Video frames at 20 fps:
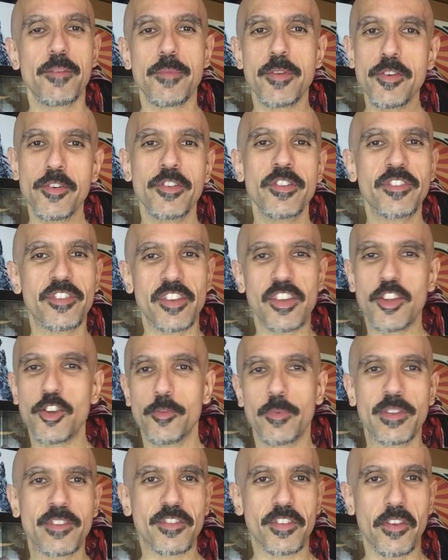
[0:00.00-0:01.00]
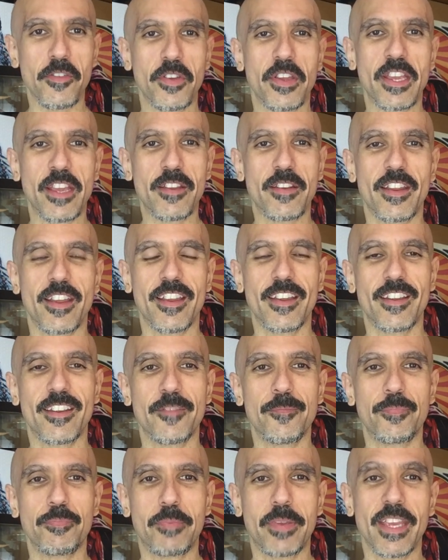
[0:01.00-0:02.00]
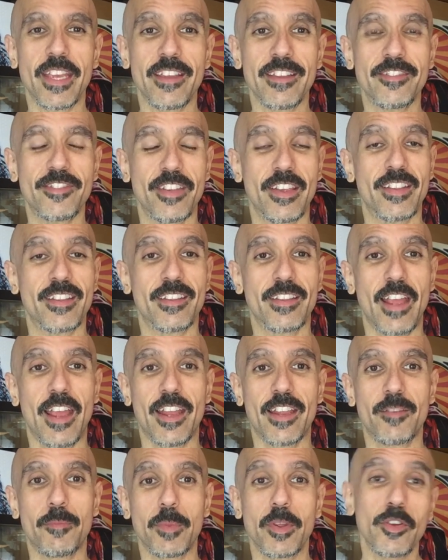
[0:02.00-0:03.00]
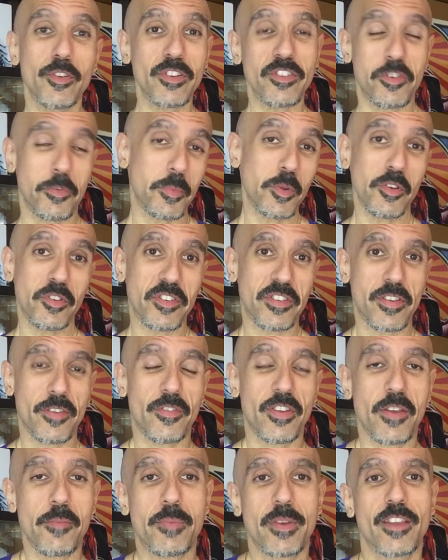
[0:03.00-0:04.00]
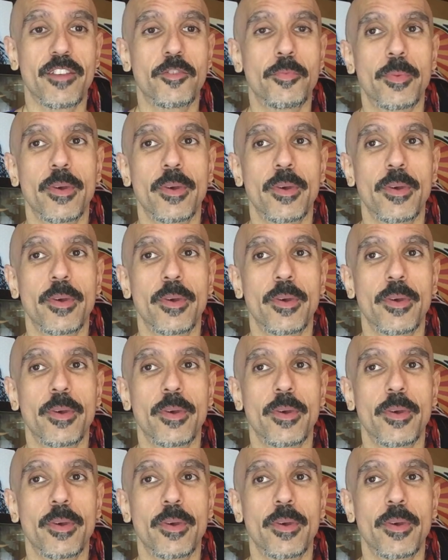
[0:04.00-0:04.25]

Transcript: mutants and humans living in peace and mutants and mutants living in peace.